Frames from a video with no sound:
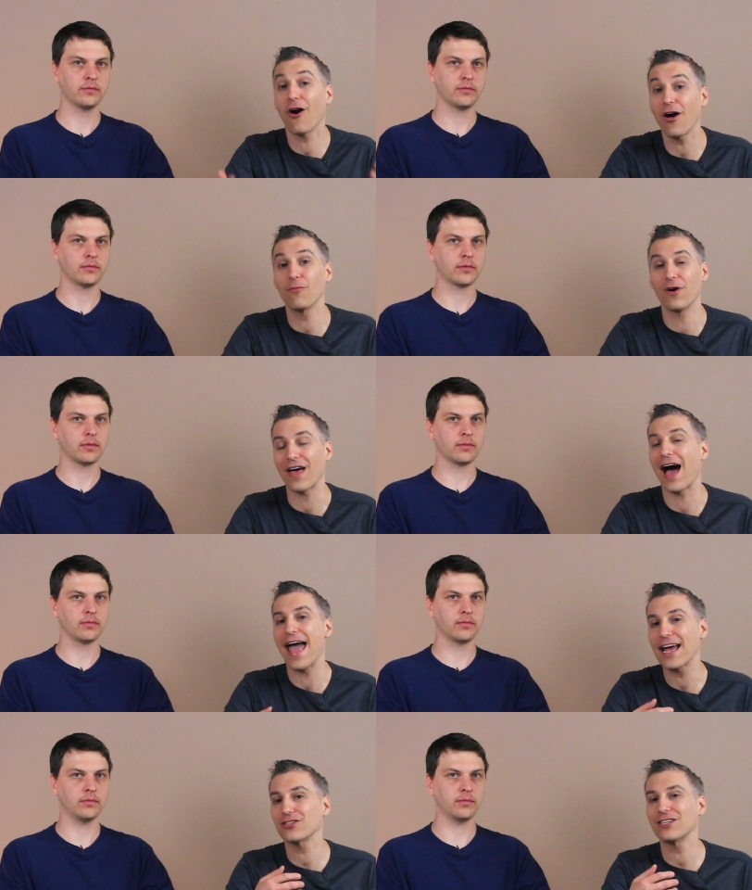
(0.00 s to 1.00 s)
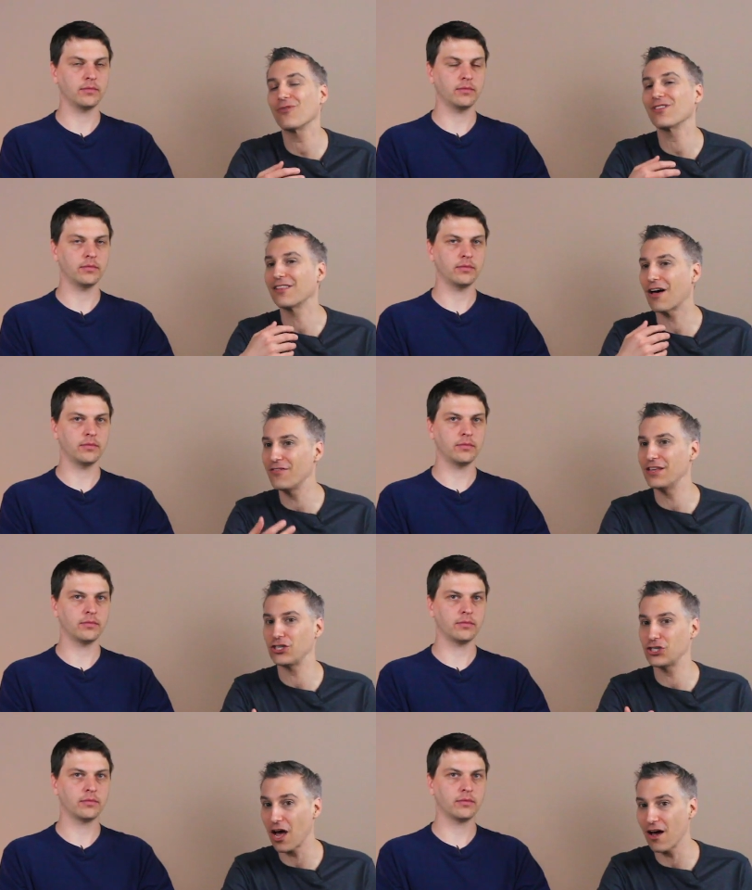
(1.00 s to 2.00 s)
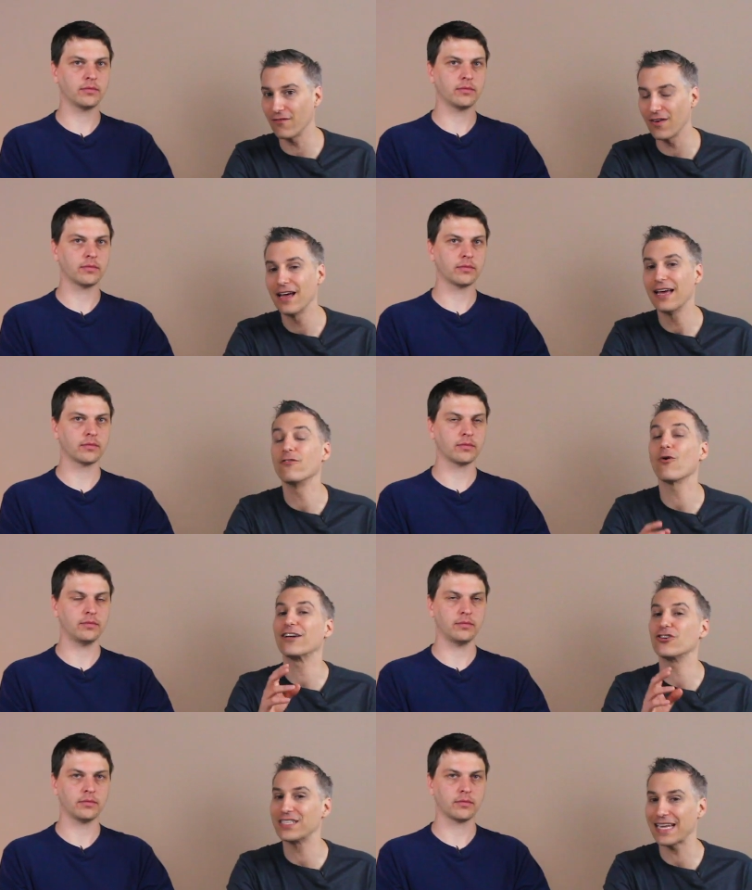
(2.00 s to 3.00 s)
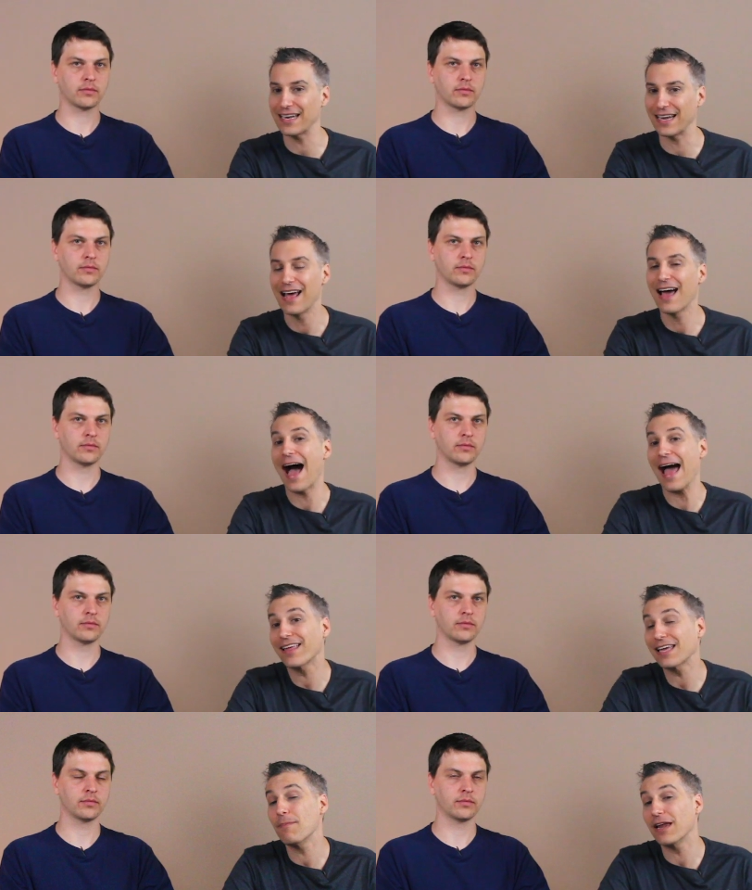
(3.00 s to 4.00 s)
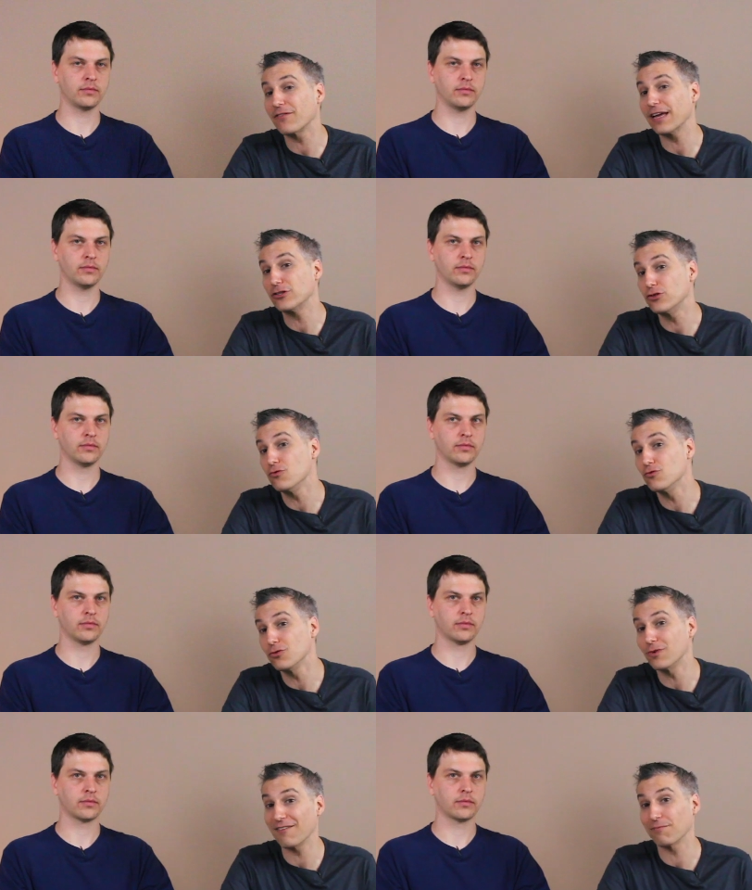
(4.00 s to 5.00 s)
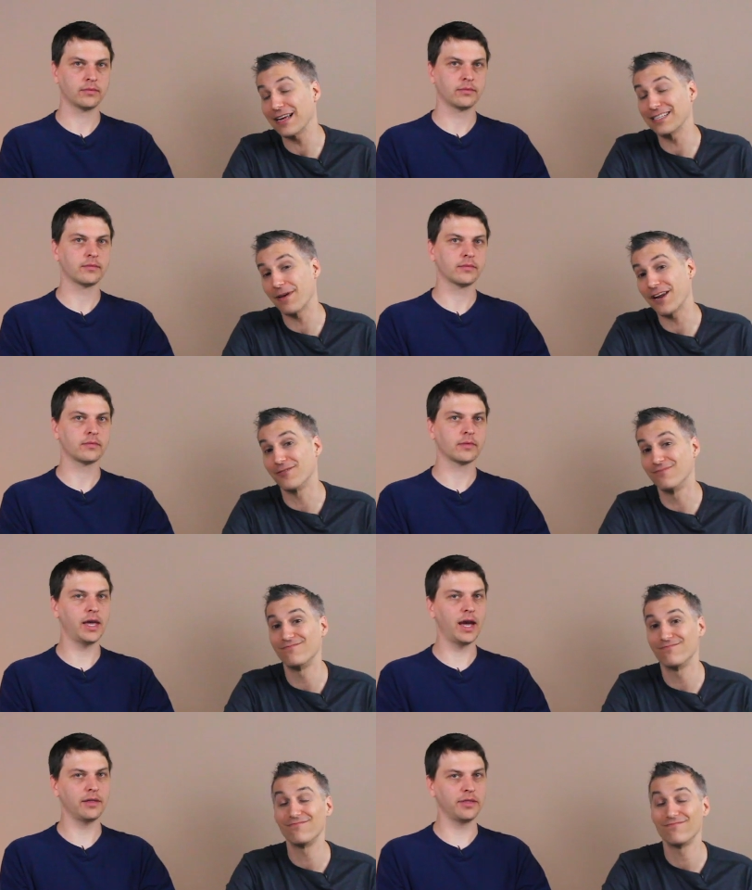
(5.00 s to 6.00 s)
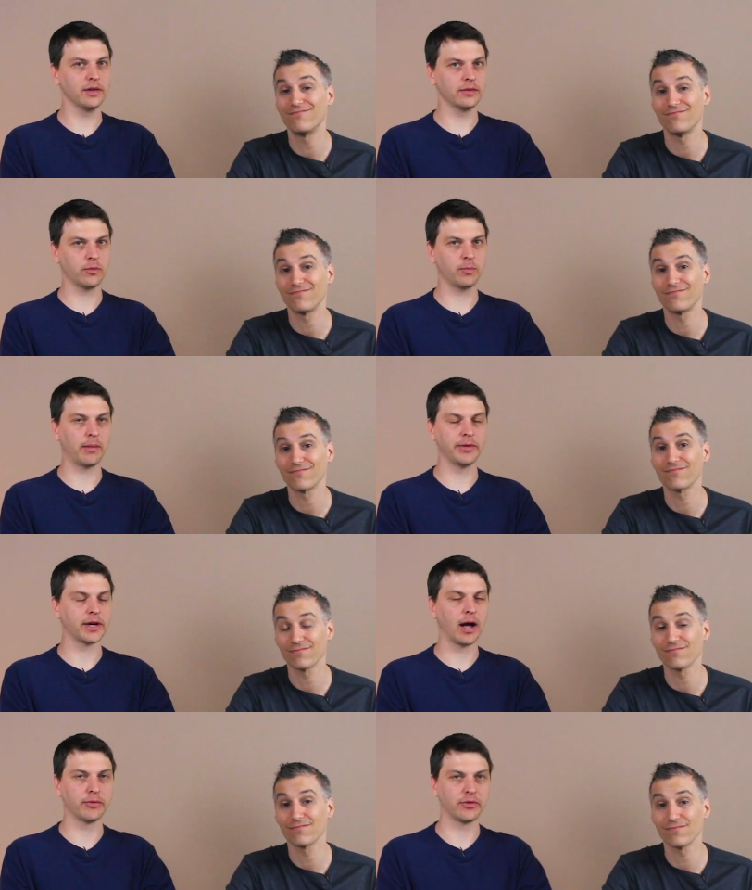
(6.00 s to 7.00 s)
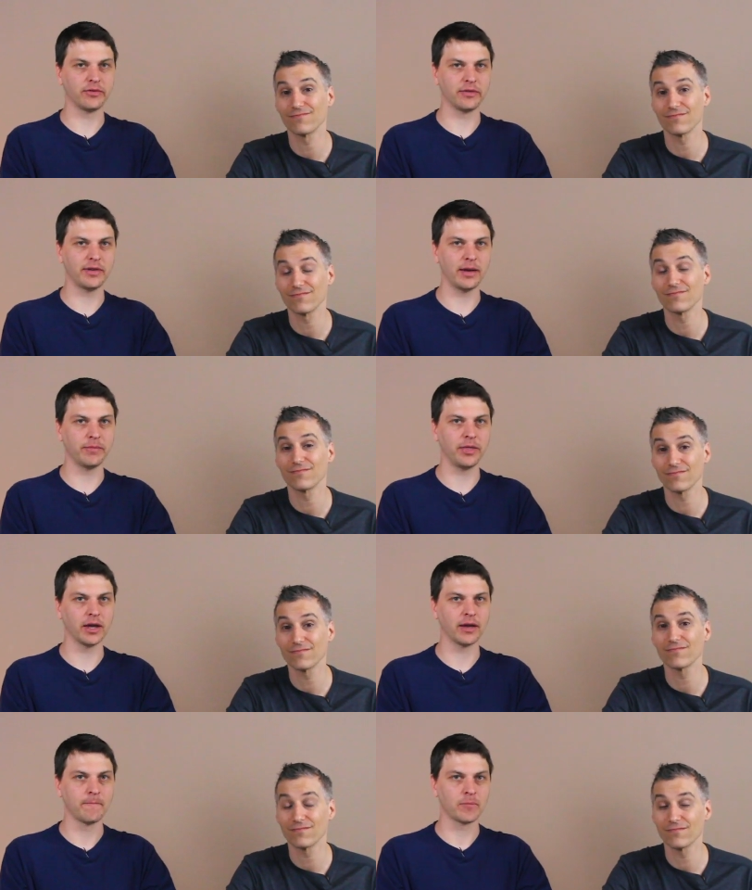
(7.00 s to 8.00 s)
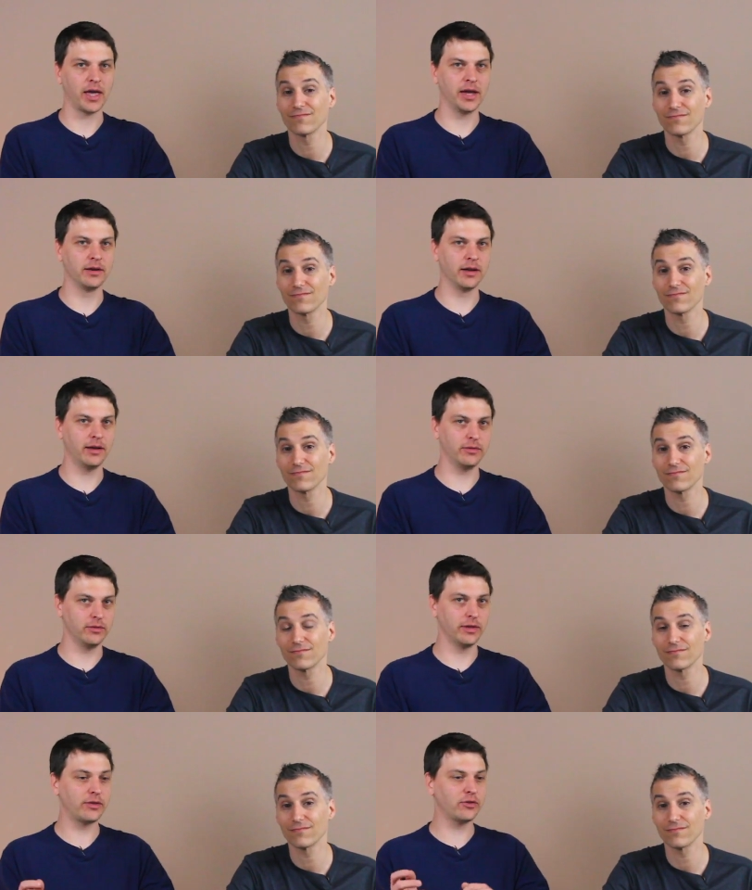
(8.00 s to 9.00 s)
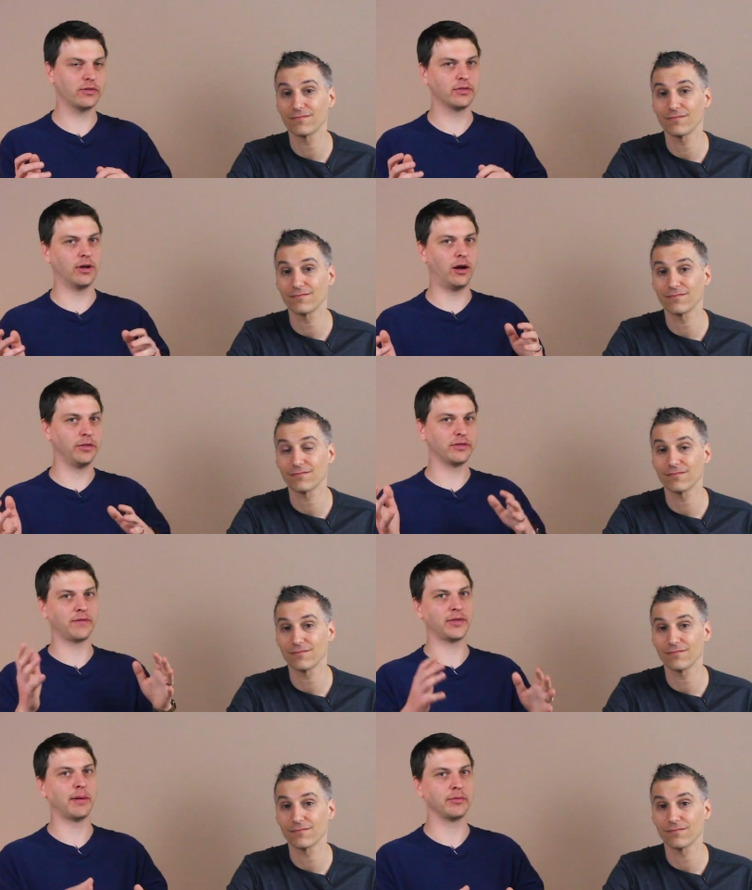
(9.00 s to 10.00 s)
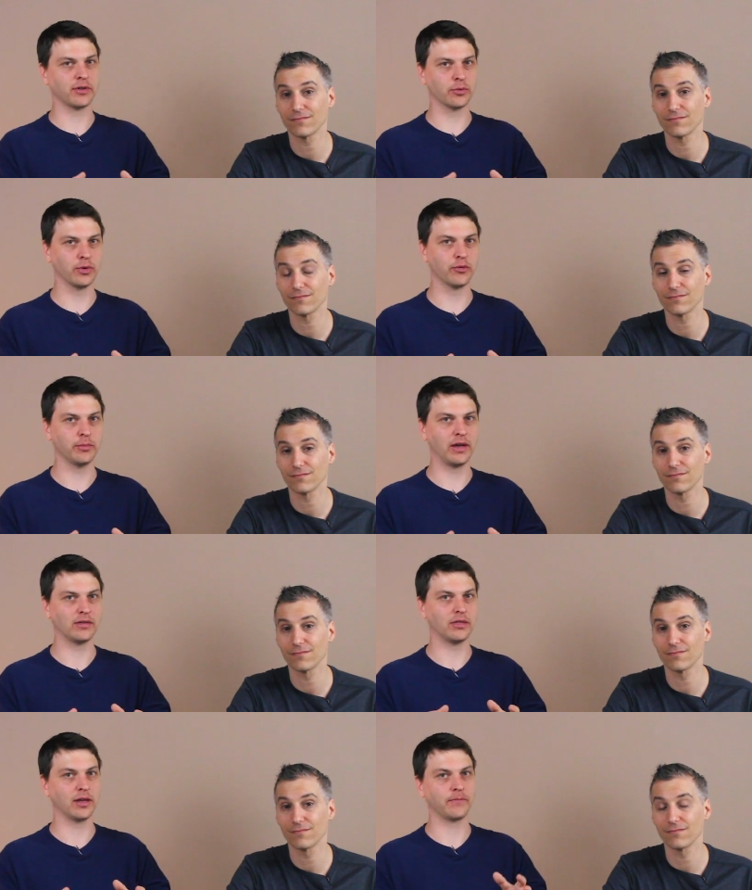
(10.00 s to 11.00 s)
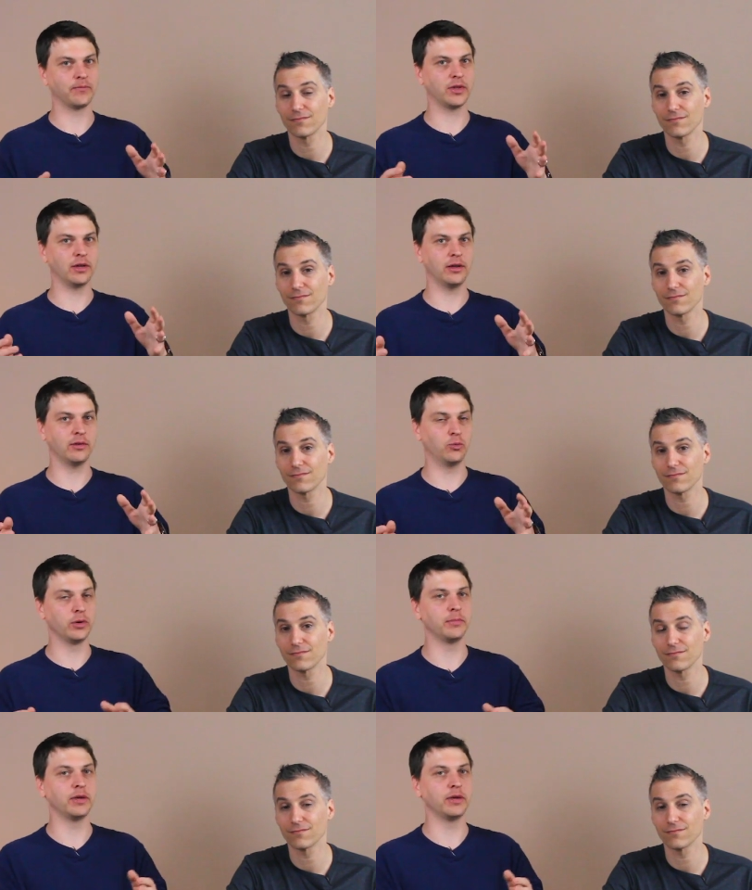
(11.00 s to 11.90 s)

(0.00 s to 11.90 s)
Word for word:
Speaker 1: call him with? I actually don't love this shove, even though I understand it. I like a bet of like 2.5 blinds better. Yeah,
Speaker 2: I think it probably accomplishes the same thing. And not just all the stuff that happens on the river makes it think that it wouldn't